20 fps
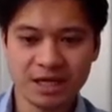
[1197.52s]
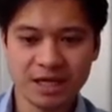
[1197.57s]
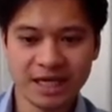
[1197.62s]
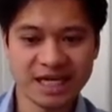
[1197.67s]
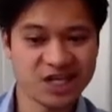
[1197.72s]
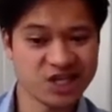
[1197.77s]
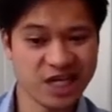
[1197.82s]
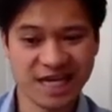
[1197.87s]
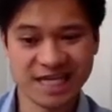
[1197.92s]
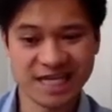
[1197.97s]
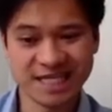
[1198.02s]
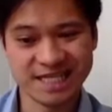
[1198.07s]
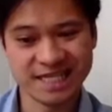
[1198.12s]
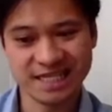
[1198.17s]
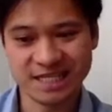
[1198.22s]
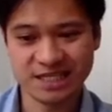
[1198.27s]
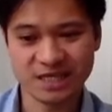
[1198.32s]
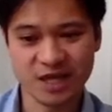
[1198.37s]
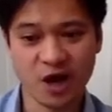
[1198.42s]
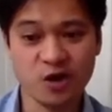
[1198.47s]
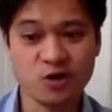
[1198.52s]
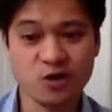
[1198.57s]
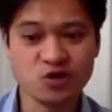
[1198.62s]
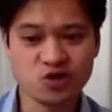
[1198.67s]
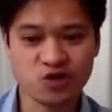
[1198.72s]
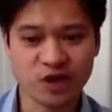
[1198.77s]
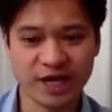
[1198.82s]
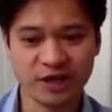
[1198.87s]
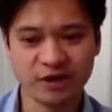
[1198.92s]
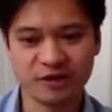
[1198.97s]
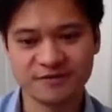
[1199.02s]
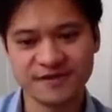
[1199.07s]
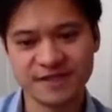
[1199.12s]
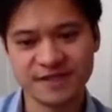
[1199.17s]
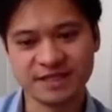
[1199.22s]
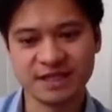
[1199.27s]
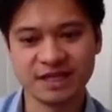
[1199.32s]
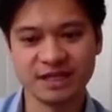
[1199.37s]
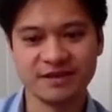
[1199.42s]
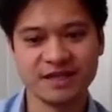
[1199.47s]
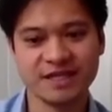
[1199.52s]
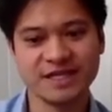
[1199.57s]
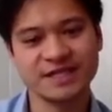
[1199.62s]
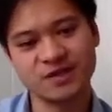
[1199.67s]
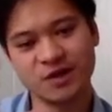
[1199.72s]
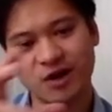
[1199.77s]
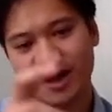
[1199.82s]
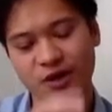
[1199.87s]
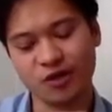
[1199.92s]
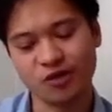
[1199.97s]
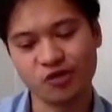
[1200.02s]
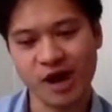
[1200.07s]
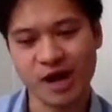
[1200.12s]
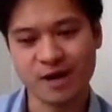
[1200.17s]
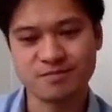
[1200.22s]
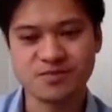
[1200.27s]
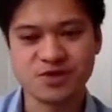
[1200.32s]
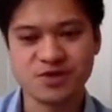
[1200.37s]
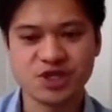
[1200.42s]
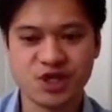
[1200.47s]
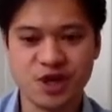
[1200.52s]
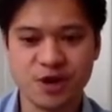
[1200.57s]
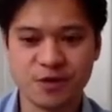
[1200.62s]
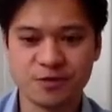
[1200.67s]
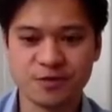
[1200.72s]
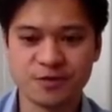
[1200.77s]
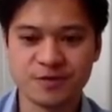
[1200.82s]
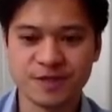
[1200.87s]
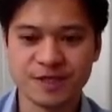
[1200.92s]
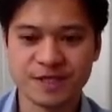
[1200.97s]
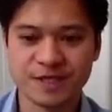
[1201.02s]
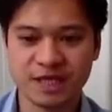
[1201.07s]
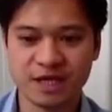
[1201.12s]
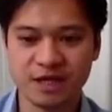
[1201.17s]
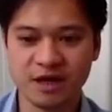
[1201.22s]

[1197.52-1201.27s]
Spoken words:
each has its own trade-offs, and this diagram shows